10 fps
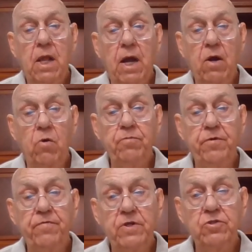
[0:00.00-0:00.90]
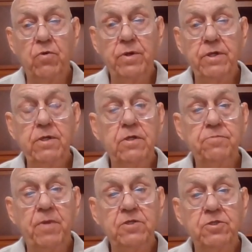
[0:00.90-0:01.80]
I hope you've enjoyed it
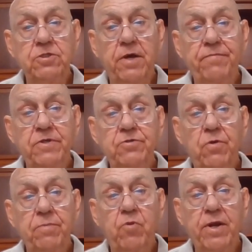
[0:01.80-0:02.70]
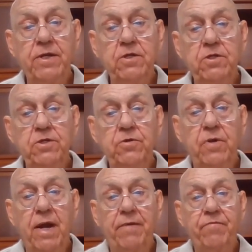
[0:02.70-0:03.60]
as much as I've enjoyed bringing it to
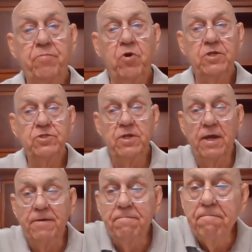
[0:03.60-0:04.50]
you. Have a blessed day.